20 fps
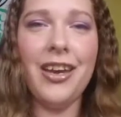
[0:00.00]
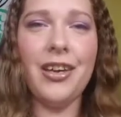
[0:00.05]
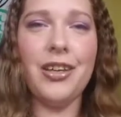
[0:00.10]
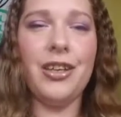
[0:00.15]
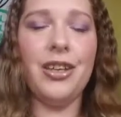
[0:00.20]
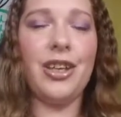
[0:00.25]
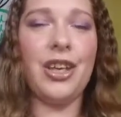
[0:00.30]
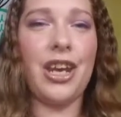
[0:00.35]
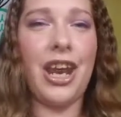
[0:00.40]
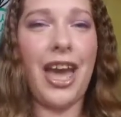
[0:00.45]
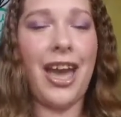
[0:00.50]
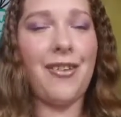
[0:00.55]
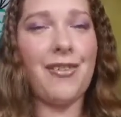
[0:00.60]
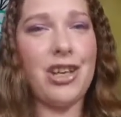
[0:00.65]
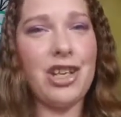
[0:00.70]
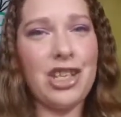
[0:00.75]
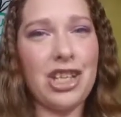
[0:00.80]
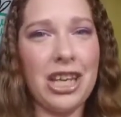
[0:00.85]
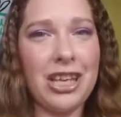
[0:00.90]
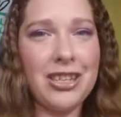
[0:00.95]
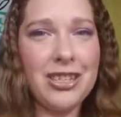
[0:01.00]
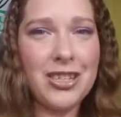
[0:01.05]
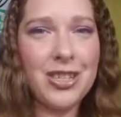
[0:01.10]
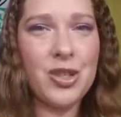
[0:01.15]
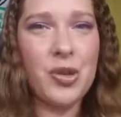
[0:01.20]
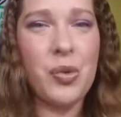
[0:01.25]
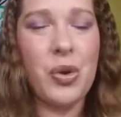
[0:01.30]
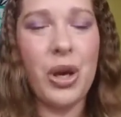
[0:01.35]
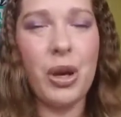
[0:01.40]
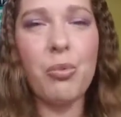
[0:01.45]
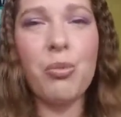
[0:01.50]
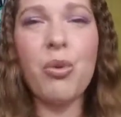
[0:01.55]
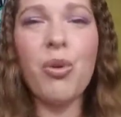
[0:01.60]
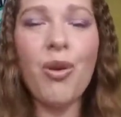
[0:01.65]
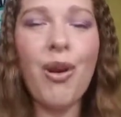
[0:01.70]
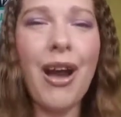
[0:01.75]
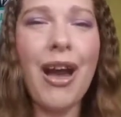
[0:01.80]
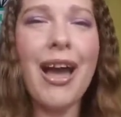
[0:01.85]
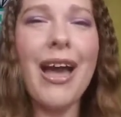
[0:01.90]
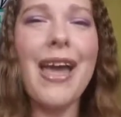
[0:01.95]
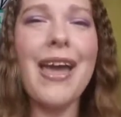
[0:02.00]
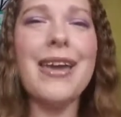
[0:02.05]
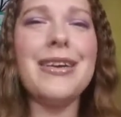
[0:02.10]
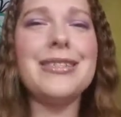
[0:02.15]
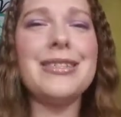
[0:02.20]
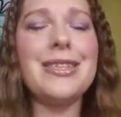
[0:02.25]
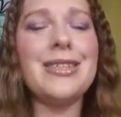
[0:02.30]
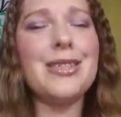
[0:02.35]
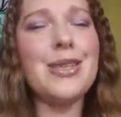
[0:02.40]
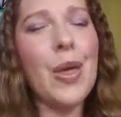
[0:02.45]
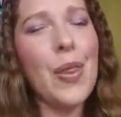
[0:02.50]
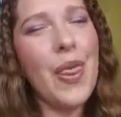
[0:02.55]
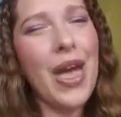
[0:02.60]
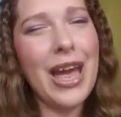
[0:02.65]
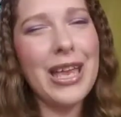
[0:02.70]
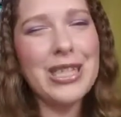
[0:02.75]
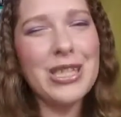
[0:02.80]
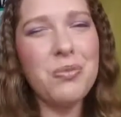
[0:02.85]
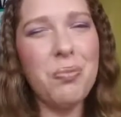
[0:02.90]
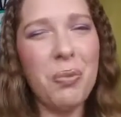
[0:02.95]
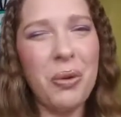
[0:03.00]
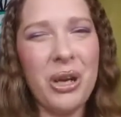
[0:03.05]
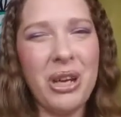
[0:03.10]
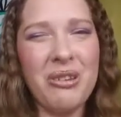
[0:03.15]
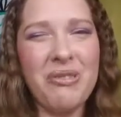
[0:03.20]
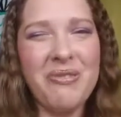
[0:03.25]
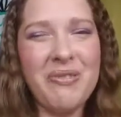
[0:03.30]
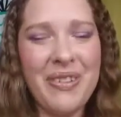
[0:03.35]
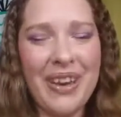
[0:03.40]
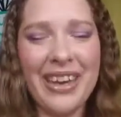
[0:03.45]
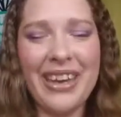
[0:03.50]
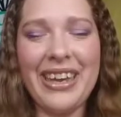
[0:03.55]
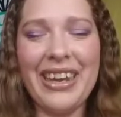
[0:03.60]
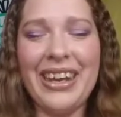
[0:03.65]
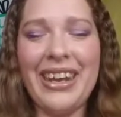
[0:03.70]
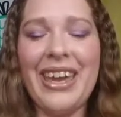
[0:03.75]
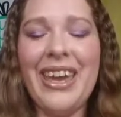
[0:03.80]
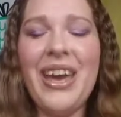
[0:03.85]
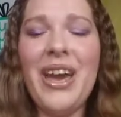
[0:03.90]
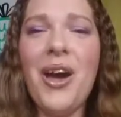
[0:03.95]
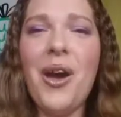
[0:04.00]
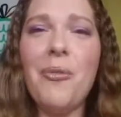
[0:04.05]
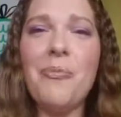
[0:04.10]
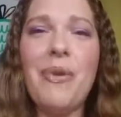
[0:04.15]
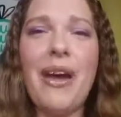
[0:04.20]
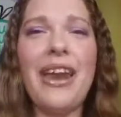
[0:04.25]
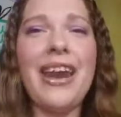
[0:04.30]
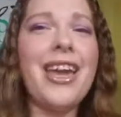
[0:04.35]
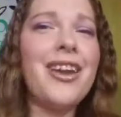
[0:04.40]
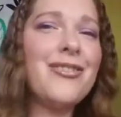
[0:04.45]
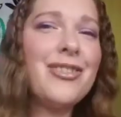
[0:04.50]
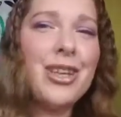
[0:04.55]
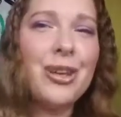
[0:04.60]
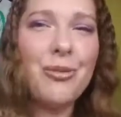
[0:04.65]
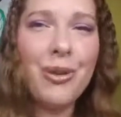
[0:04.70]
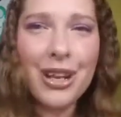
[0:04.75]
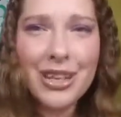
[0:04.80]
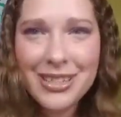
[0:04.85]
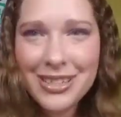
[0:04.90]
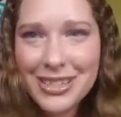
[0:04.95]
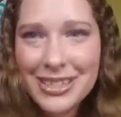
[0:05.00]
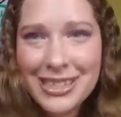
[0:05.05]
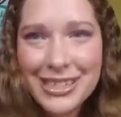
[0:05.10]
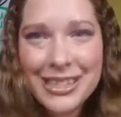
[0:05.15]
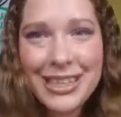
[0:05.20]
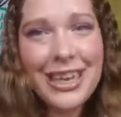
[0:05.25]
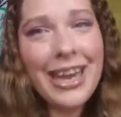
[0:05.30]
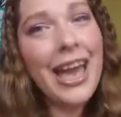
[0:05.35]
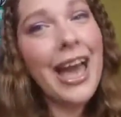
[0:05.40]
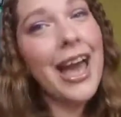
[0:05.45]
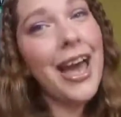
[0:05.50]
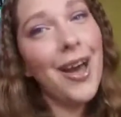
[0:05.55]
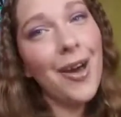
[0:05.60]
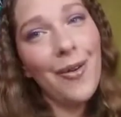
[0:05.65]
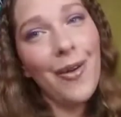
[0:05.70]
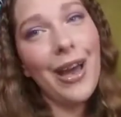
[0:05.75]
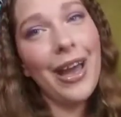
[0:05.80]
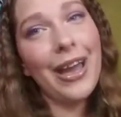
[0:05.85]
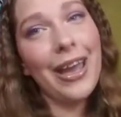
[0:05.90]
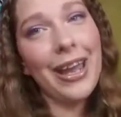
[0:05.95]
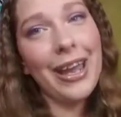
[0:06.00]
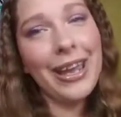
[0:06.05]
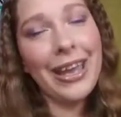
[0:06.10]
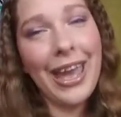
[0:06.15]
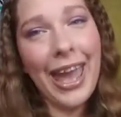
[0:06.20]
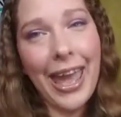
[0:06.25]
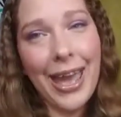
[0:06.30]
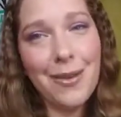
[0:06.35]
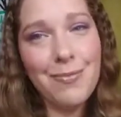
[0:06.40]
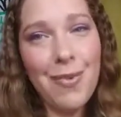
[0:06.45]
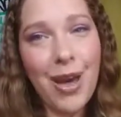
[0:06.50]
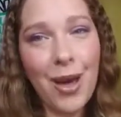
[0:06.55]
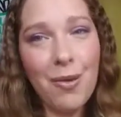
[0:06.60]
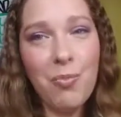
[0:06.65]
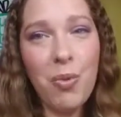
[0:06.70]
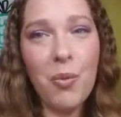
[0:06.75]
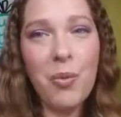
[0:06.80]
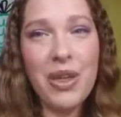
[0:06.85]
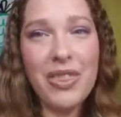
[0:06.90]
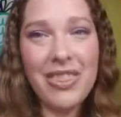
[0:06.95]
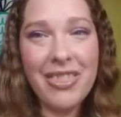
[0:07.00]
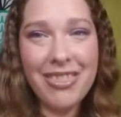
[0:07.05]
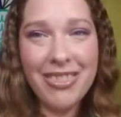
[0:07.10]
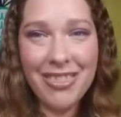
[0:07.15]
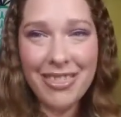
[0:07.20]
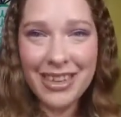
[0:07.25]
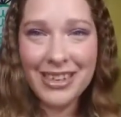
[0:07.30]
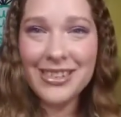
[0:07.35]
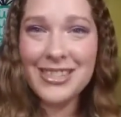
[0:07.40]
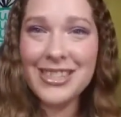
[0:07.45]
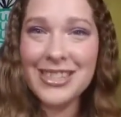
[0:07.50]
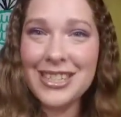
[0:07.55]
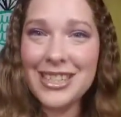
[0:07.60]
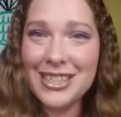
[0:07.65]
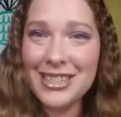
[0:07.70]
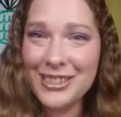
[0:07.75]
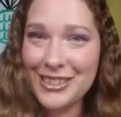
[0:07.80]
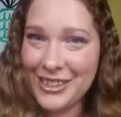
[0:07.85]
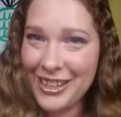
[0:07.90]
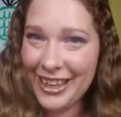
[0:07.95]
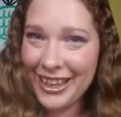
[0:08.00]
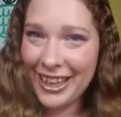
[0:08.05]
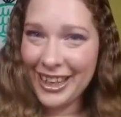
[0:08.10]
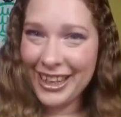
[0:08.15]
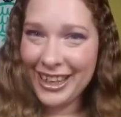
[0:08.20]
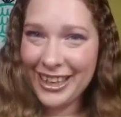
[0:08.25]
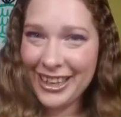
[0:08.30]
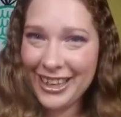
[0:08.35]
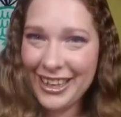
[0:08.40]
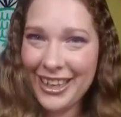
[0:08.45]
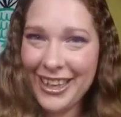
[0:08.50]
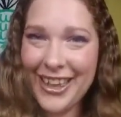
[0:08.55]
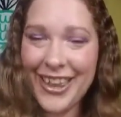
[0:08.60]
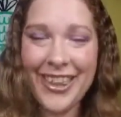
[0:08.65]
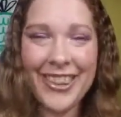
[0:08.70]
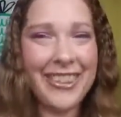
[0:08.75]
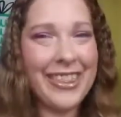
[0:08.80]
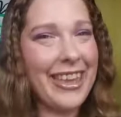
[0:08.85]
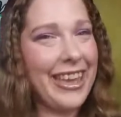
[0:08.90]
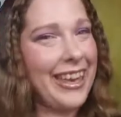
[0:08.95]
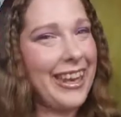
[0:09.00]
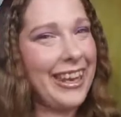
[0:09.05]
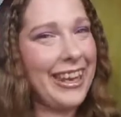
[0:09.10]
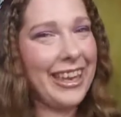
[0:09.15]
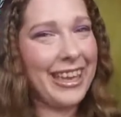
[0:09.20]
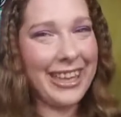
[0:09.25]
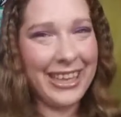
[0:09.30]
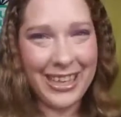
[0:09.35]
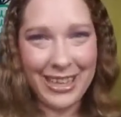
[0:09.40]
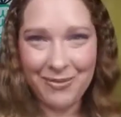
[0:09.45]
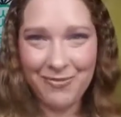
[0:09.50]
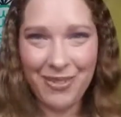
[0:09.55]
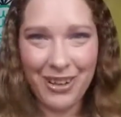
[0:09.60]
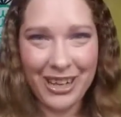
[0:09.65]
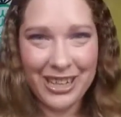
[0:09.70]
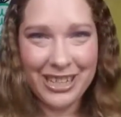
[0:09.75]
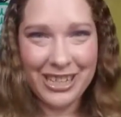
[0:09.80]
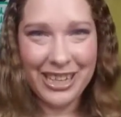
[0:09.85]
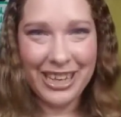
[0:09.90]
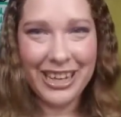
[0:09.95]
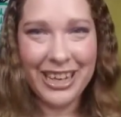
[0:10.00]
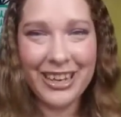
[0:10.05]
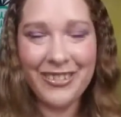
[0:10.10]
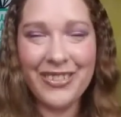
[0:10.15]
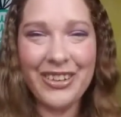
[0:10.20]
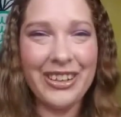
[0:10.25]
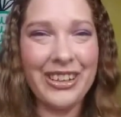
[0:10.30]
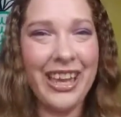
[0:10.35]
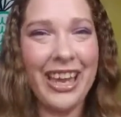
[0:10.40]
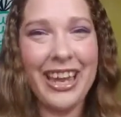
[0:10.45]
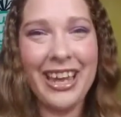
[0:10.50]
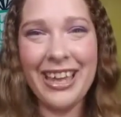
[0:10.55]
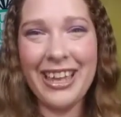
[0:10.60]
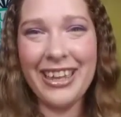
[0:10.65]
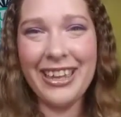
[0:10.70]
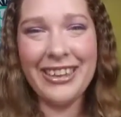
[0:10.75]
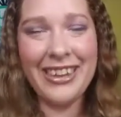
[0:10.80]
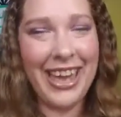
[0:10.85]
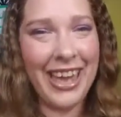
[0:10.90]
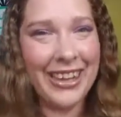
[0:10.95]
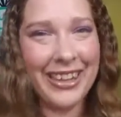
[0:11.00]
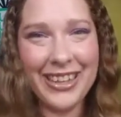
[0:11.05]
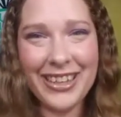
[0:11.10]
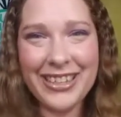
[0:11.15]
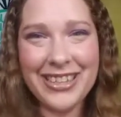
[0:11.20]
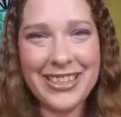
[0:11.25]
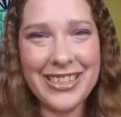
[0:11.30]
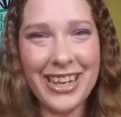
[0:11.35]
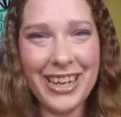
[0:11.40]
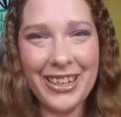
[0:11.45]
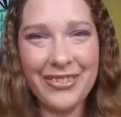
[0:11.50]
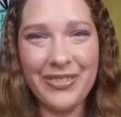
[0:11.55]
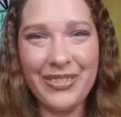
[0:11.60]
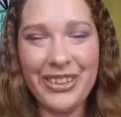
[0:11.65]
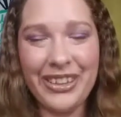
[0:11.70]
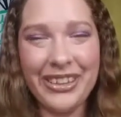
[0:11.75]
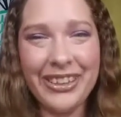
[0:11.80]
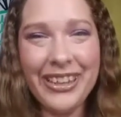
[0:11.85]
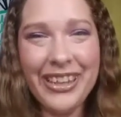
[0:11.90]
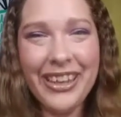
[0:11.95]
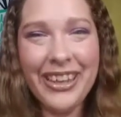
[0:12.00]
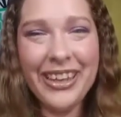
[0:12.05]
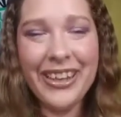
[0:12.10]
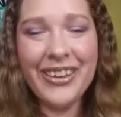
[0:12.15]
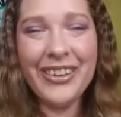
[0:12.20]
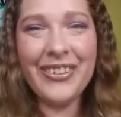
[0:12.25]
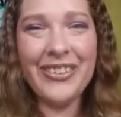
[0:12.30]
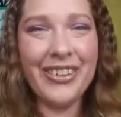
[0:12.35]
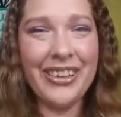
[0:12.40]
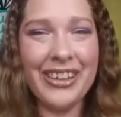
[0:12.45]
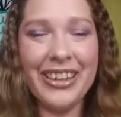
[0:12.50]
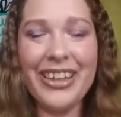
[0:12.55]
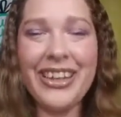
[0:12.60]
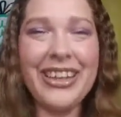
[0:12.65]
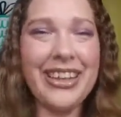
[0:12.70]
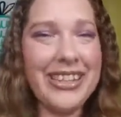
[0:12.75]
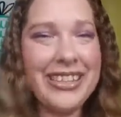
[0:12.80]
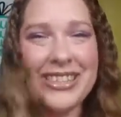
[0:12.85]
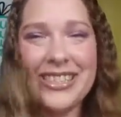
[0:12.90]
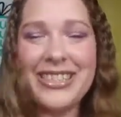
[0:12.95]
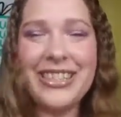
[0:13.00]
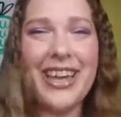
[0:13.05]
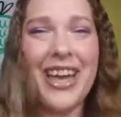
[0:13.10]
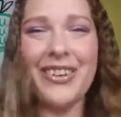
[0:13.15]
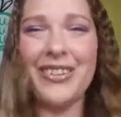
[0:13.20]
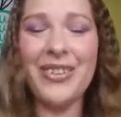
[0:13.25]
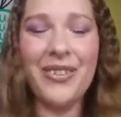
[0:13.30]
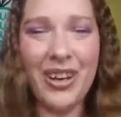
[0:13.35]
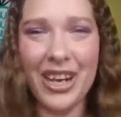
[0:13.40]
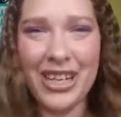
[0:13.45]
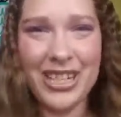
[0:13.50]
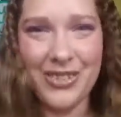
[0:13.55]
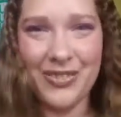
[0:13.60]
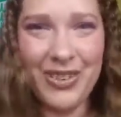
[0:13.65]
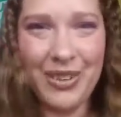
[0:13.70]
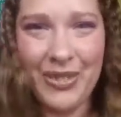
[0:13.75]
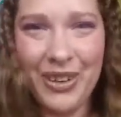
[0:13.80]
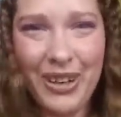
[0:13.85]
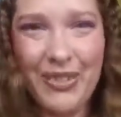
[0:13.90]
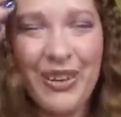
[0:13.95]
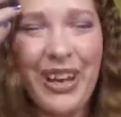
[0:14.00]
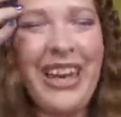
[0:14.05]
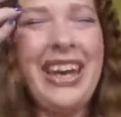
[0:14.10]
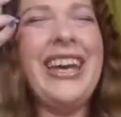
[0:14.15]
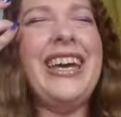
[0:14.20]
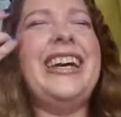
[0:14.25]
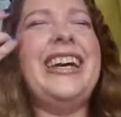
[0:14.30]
You can have a chance to win a prize, so that's pretty fun. But if you want to see how I came up with this look, then keep watching. If you're like, that looks terrible, well, you still have to watch if you want to win.